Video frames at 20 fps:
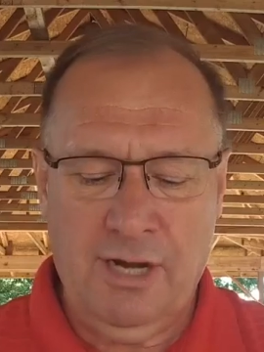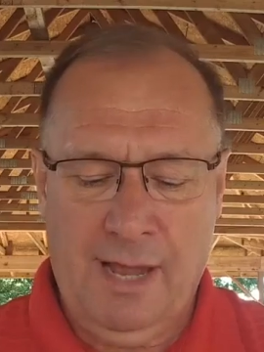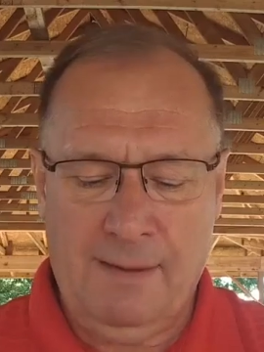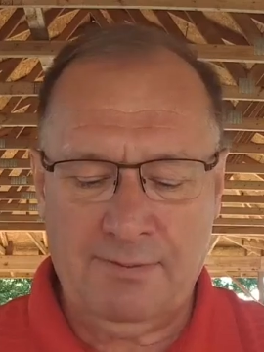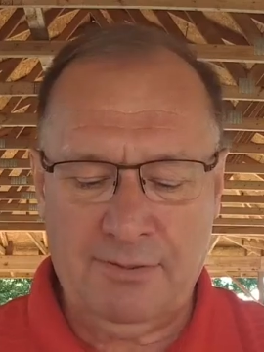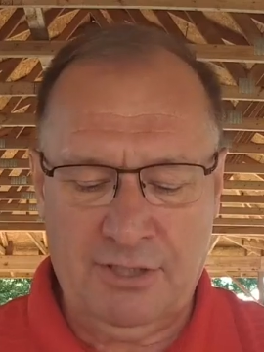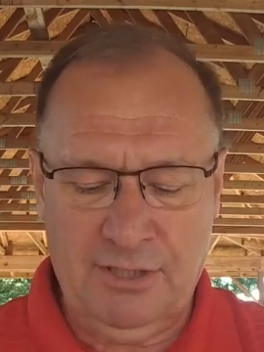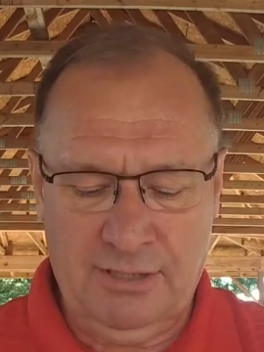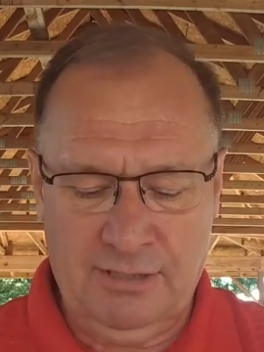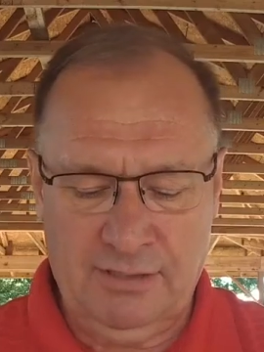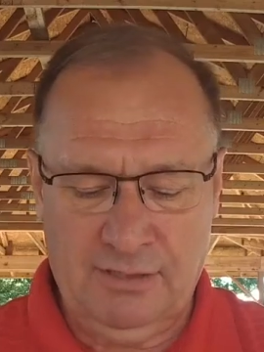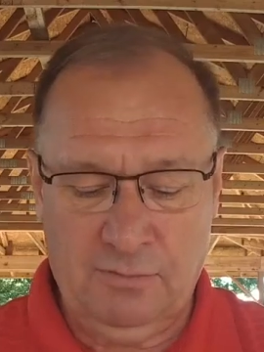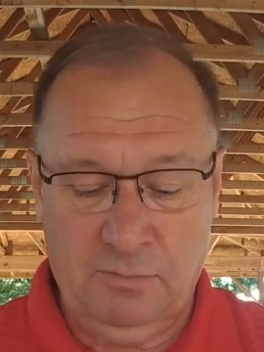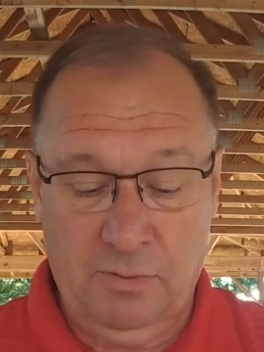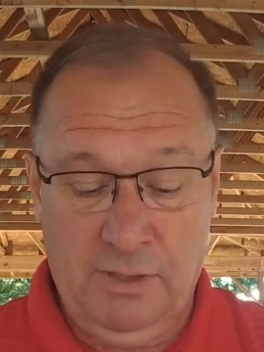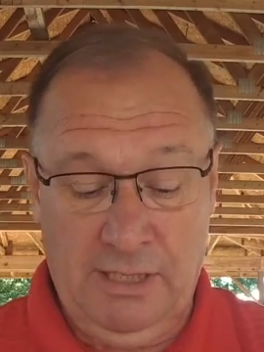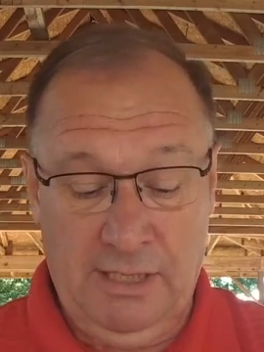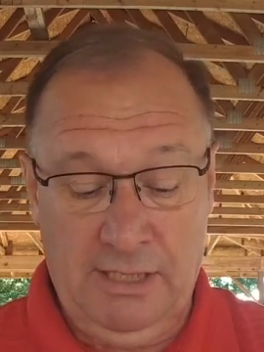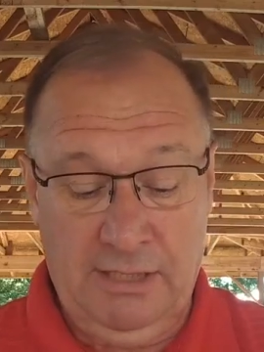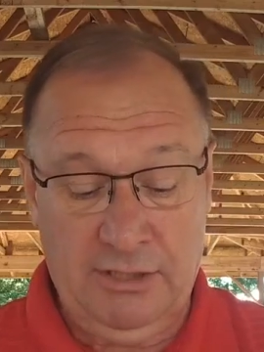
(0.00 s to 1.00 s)
options.
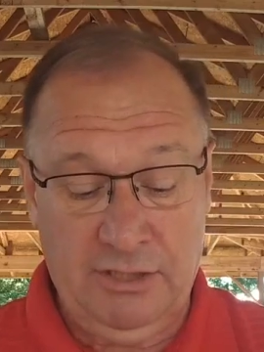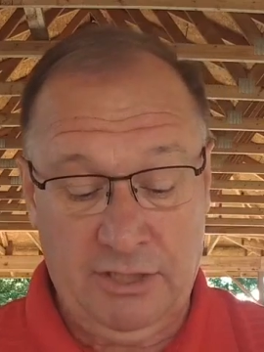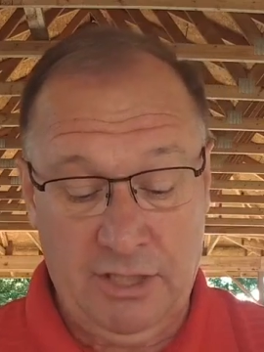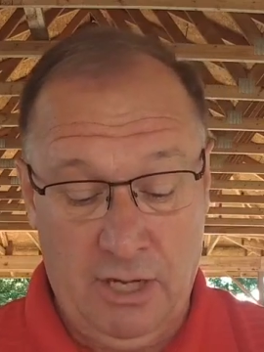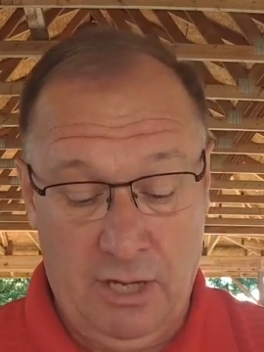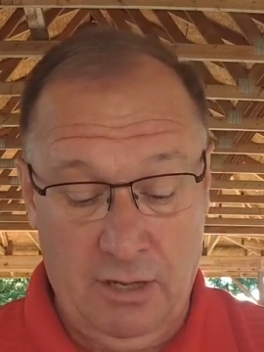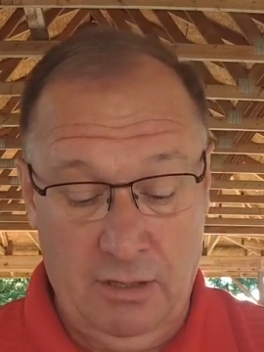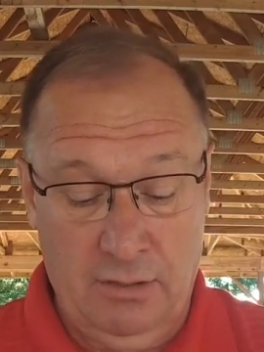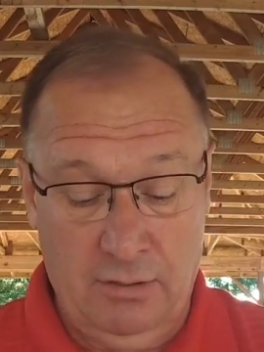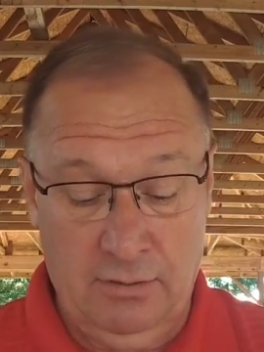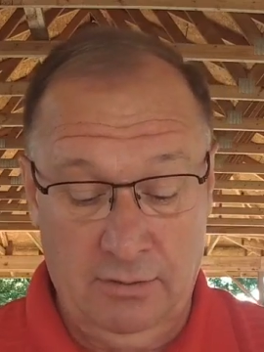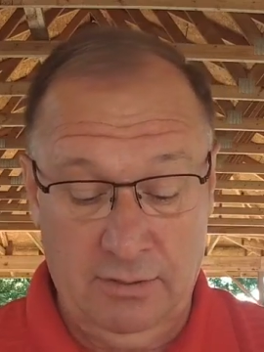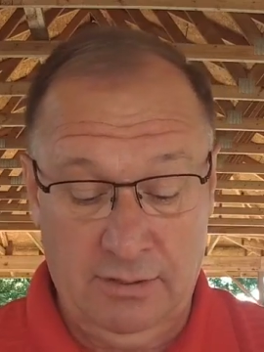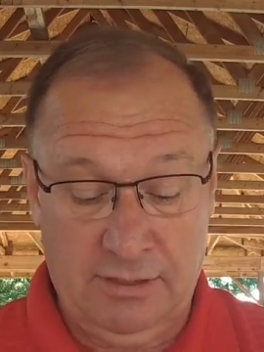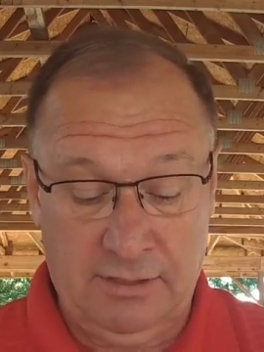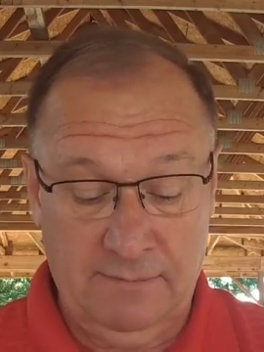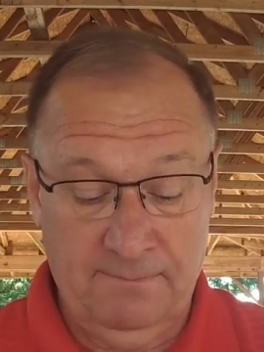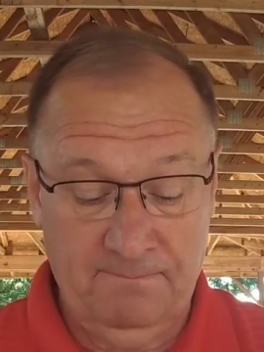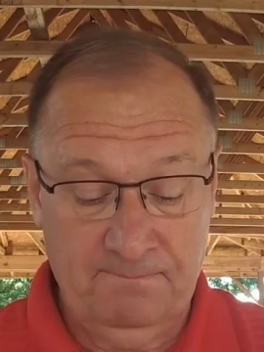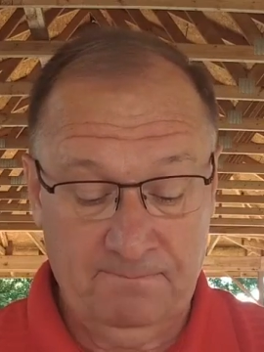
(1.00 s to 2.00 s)
We
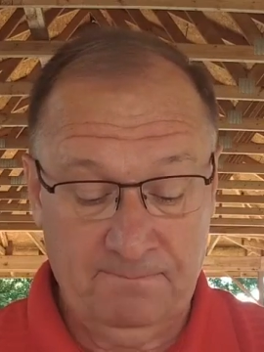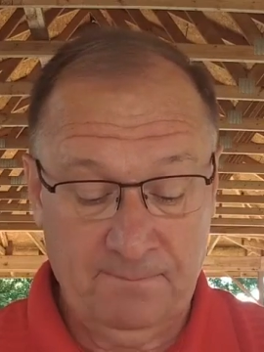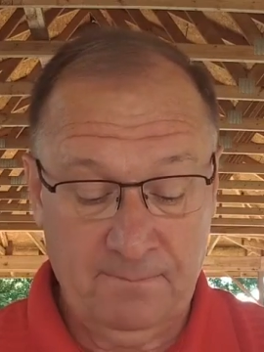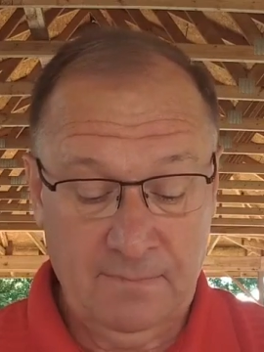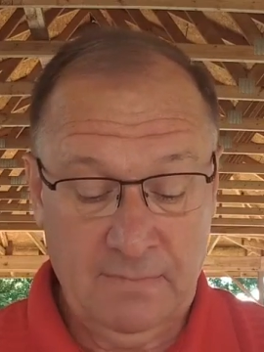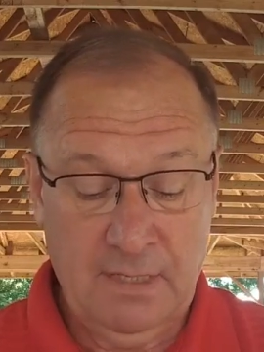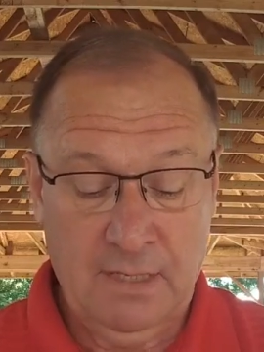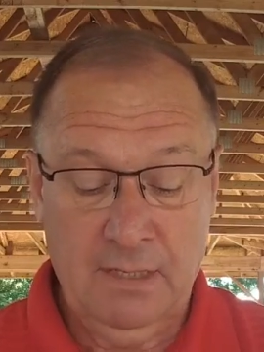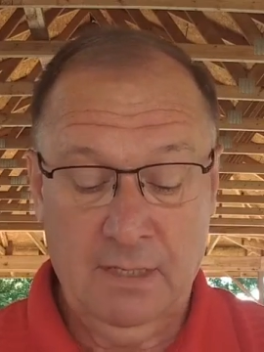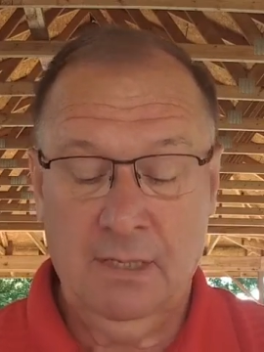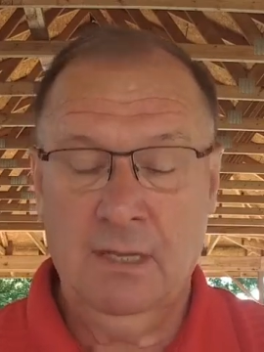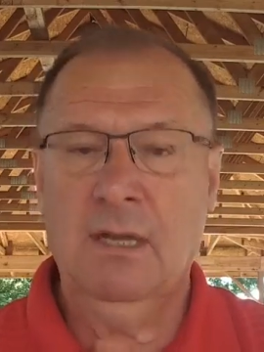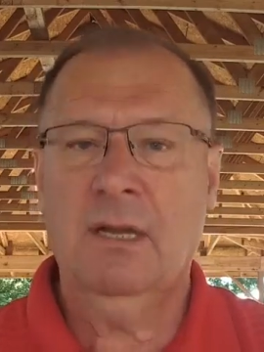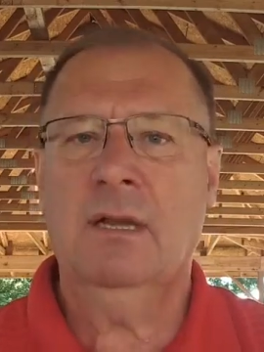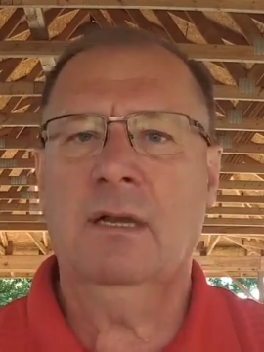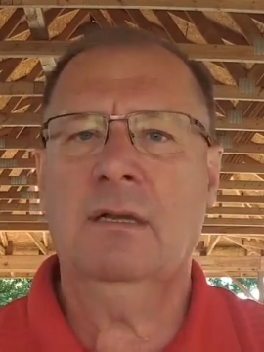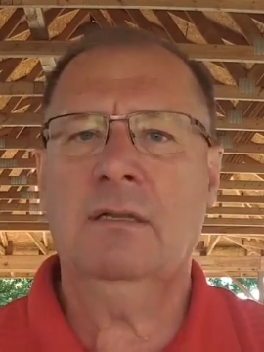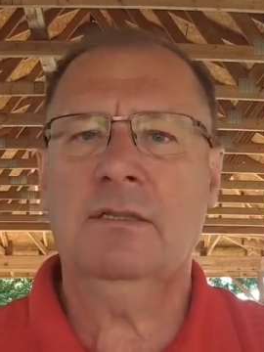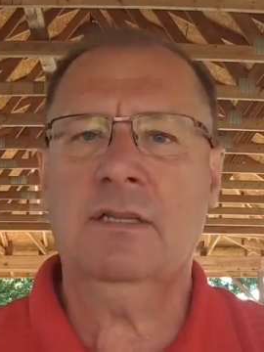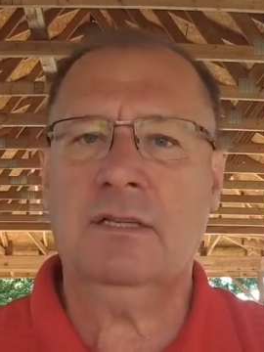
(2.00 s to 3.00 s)
chose
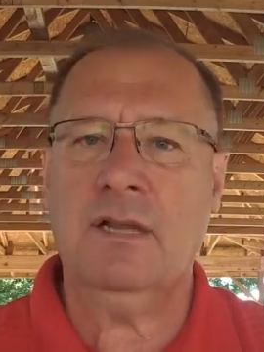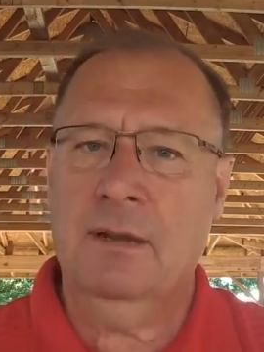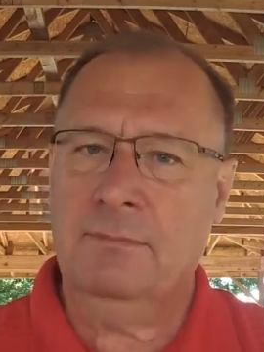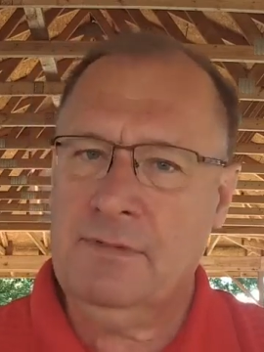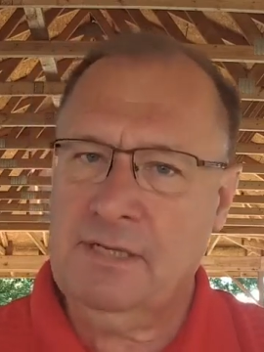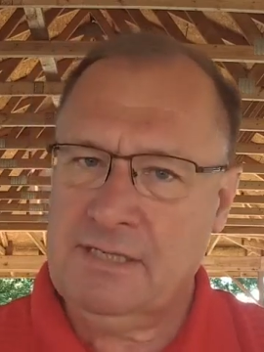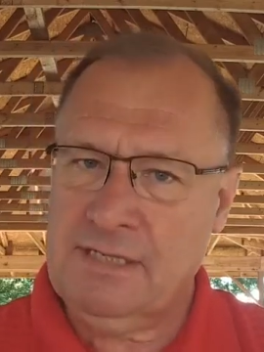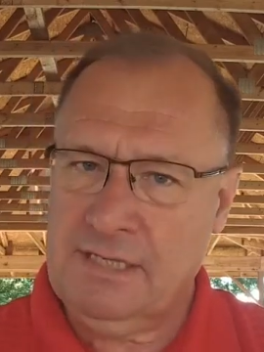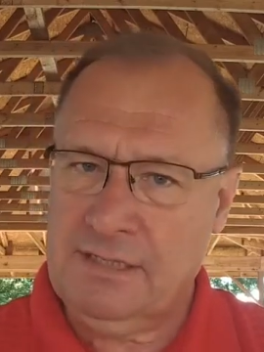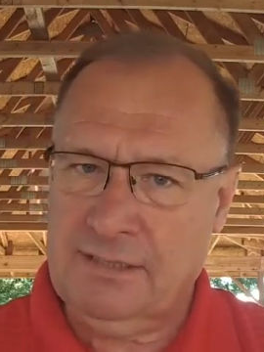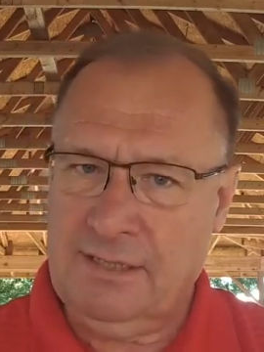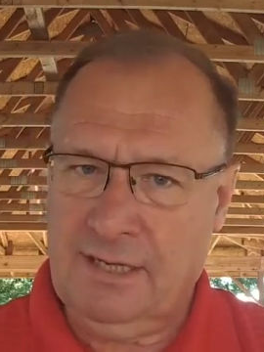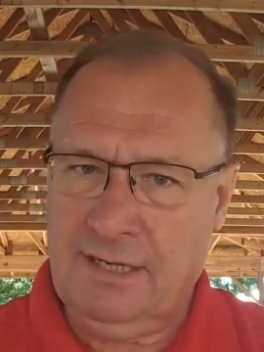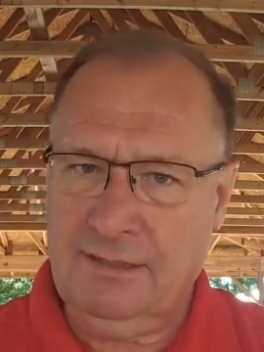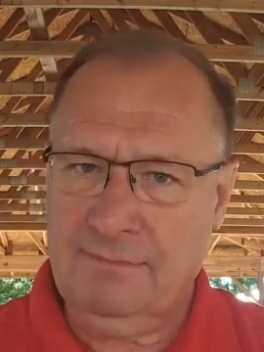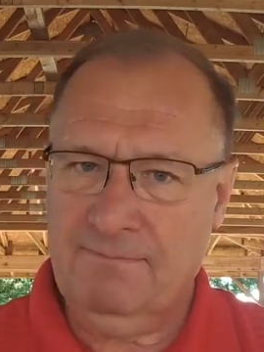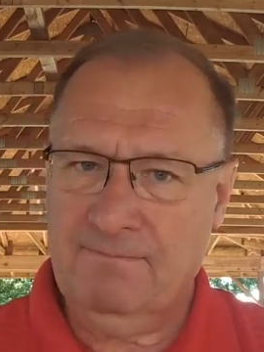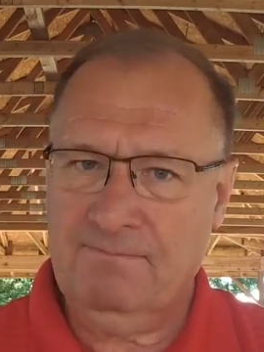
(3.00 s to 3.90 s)
to come to Sydney.